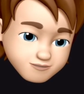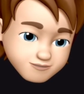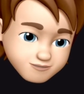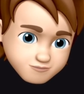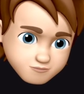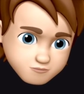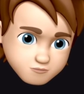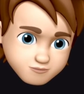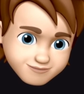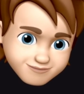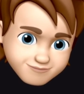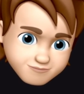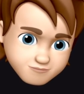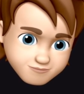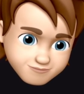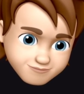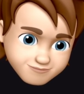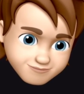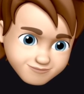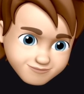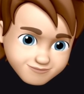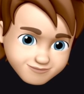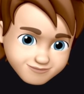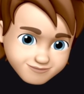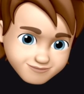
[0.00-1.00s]
It's quite
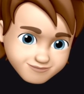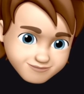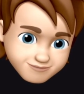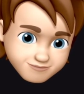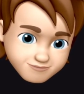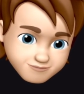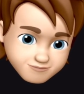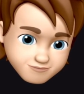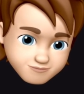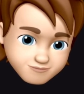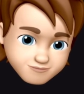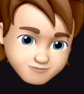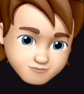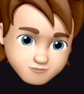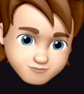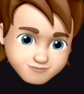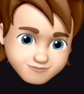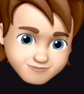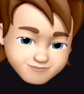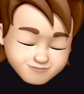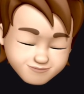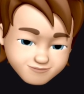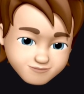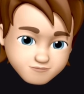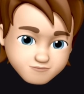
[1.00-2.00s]
interesting. I think you
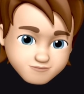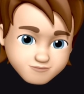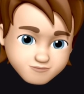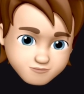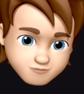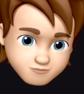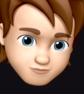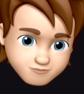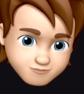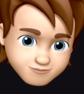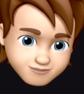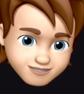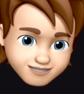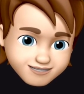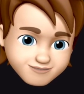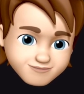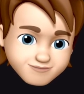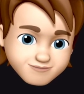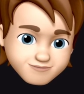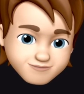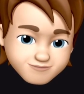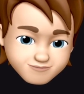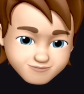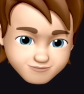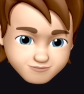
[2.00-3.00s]
can see a real
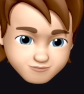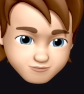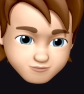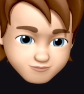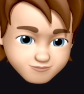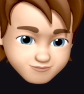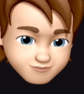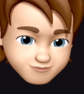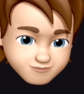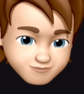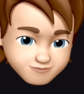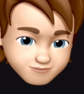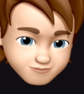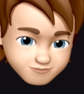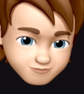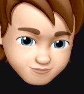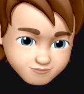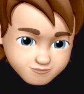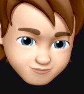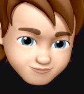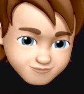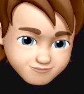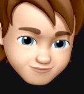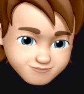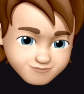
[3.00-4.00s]
change in usage. You
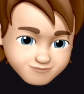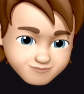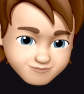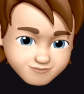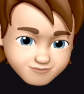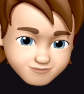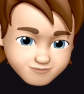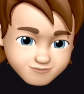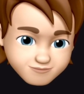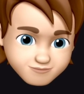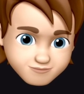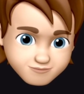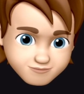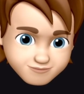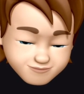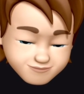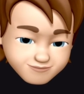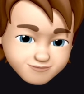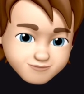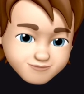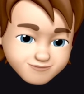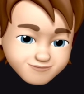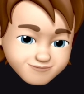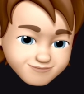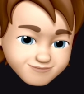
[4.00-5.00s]
can see in the
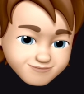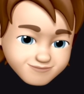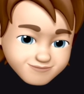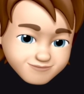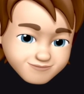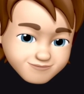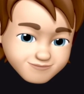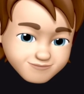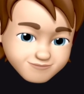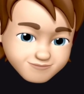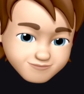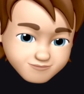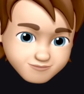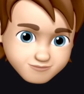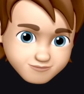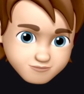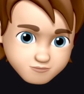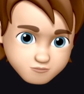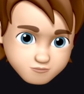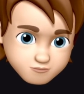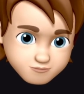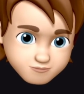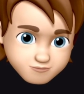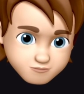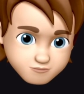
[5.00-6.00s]
early days I
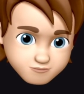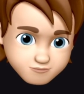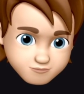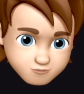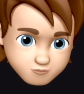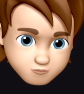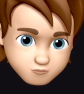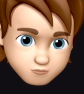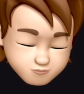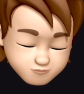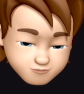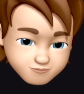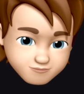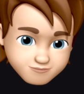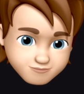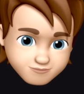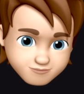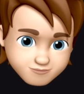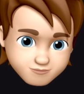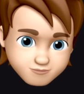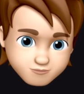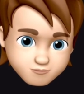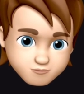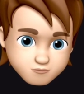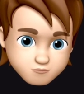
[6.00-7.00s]
was much more of
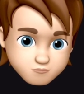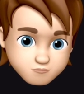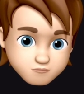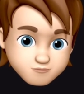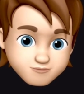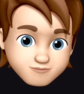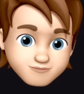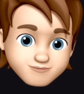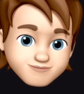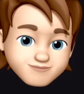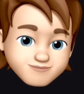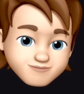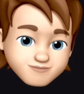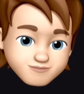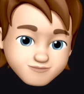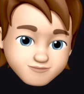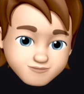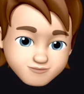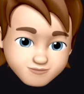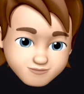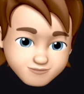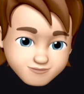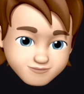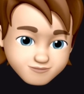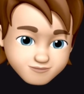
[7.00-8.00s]
a contributor,
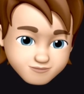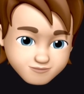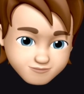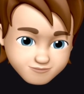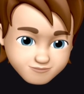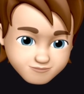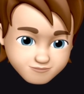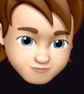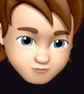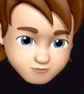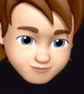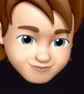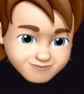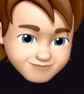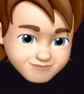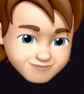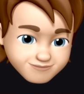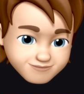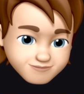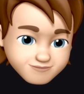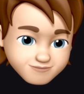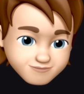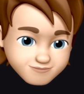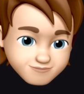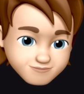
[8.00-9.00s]
lots of
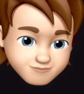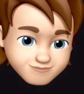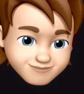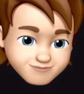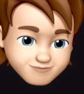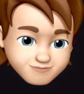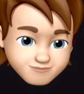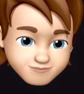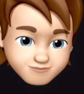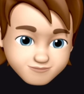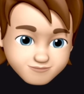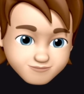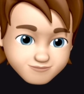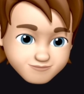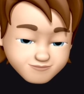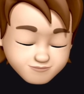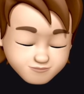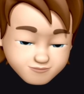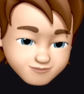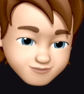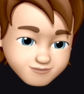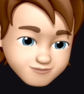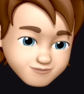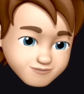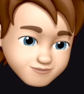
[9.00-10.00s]
tweeting, lots of mentions,
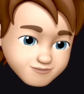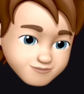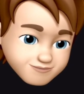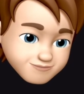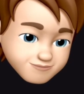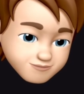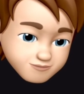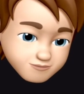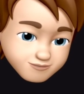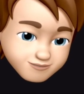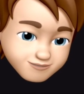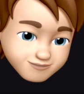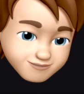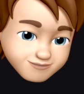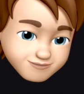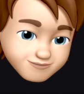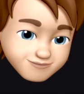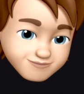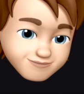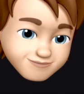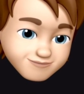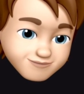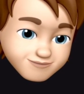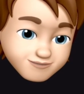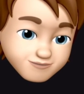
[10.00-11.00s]
but in the last couple of
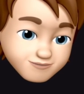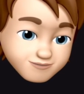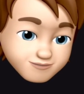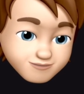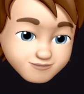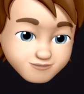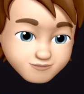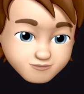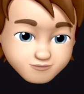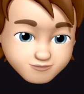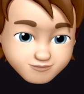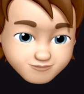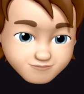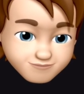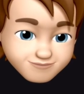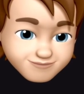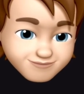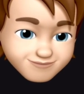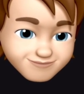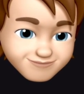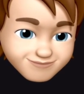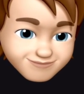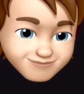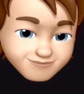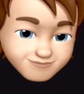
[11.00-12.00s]
years what I
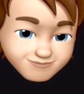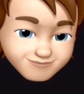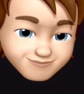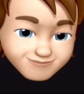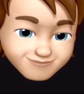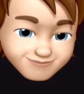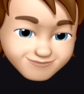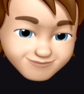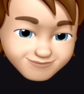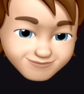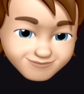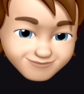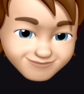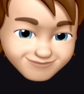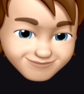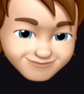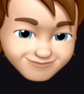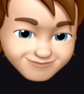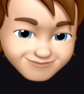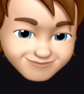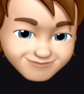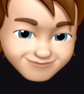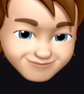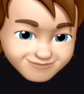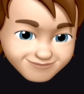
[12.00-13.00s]
really seem to do
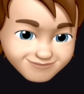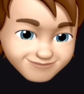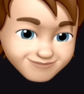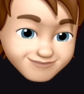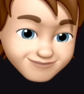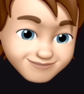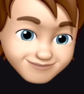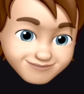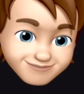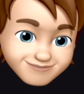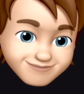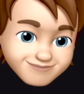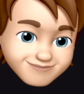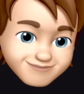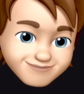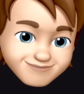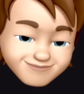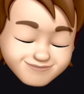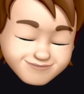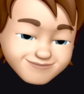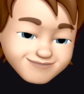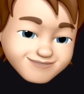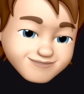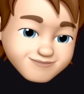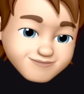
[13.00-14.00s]
is like
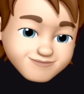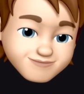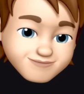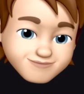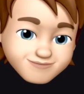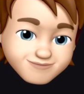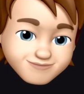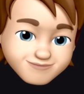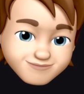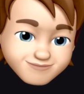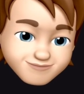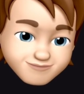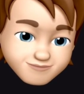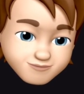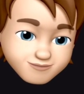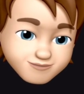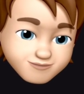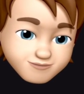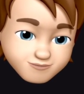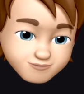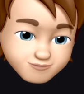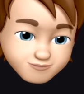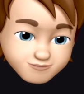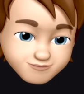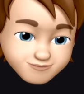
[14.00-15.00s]
stuff that other
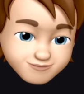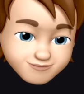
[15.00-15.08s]
people